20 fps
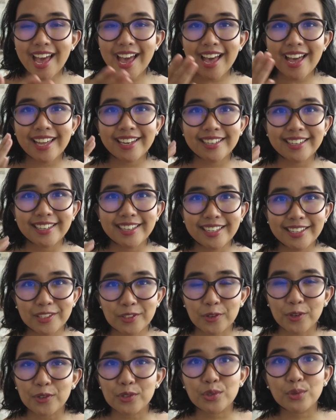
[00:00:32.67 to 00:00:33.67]
and
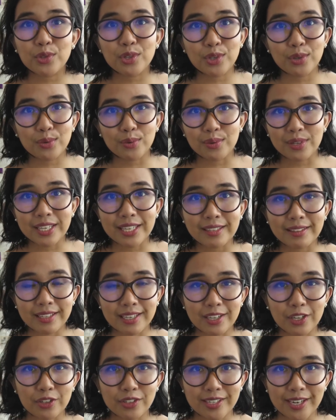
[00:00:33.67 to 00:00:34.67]
it's also you
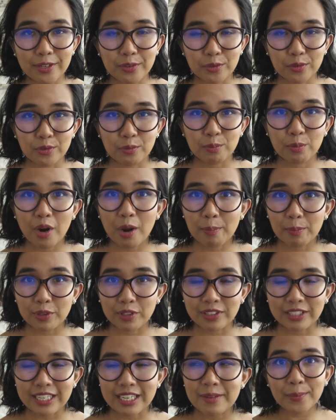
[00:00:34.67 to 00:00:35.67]
healing your tattoo
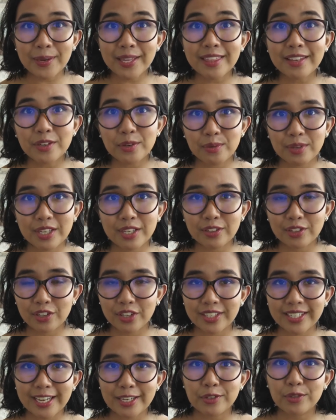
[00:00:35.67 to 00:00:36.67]
properly. The way that you heal
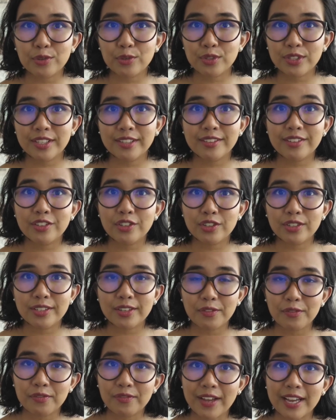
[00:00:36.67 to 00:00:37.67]
your tattoos doesn't
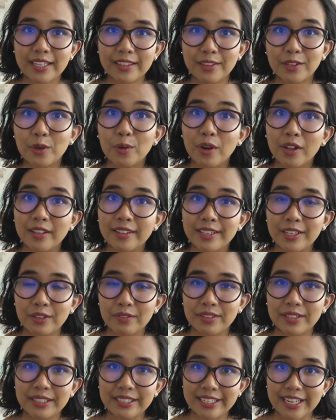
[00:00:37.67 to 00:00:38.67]
just affect the quality
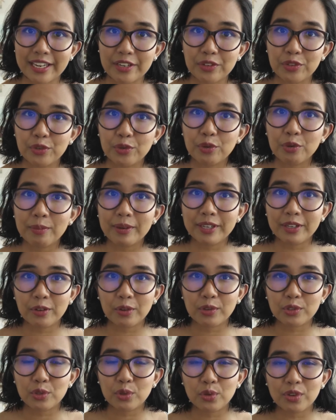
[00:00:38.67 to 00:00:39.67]
of the tattoo, but it
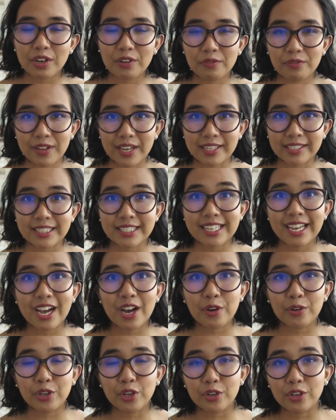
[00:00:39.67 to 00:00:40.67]
also affects
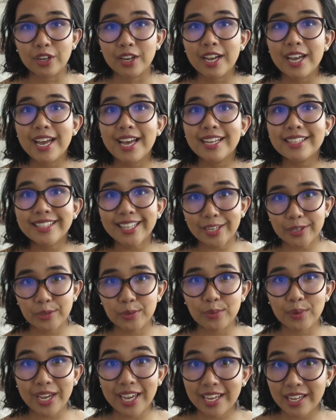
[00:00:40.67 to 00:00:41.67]
how your
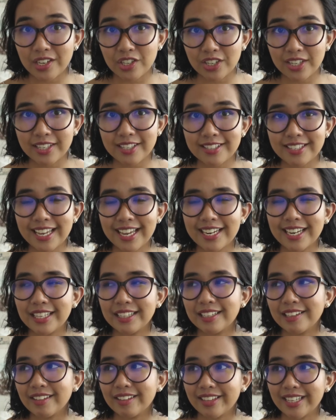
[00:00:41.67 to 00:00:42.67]
tattoo ages. And
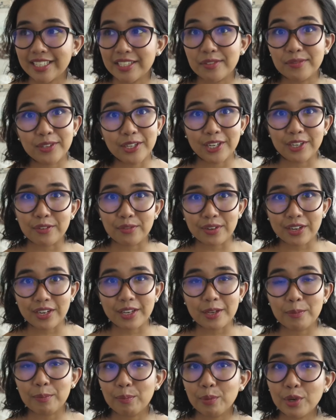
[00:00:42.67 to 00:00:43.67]
I think that that's very,
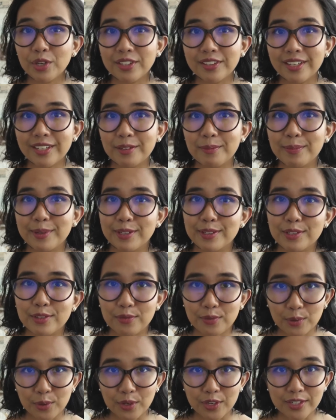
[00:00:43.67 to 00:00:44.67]
very important because,
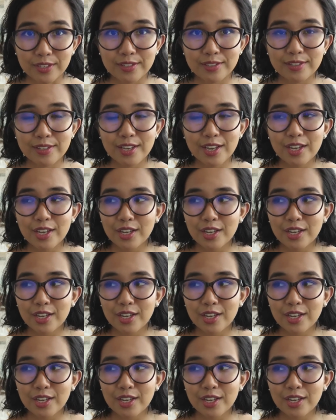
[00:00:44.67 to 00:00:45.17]
of course,